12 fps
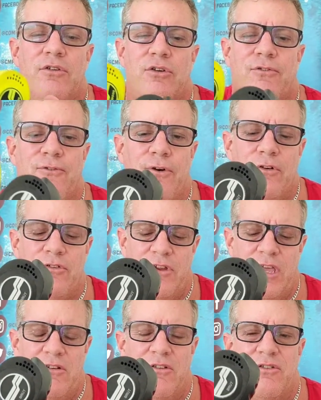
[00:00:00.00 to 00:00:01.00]
the first
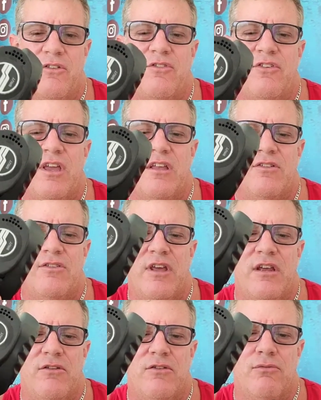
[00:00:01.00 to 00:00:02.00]
stages and second
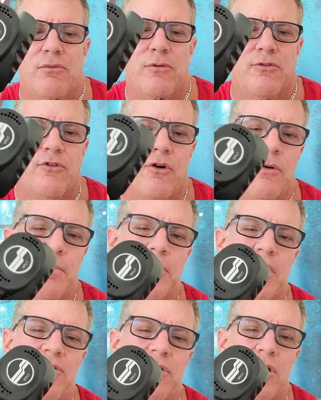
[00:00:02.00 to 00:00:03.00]
stages, where you start
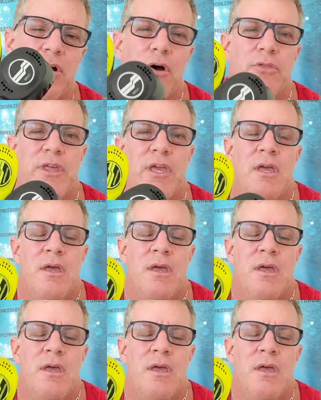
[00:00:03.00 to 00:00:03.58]
replacing all the